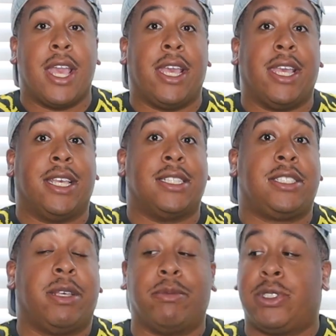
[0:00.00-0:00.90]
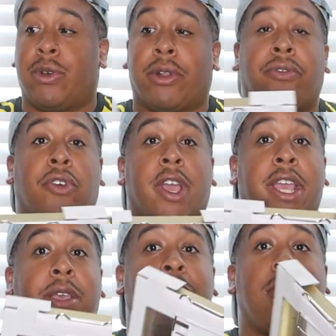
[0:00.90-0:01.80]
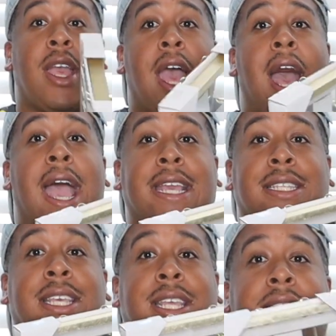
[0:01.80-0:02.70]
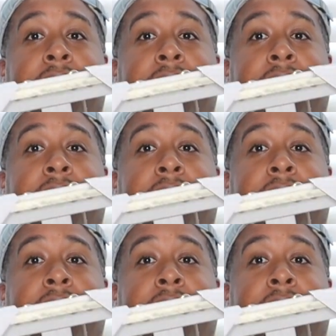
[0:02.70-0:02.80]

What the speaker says: is some sort of frame. I did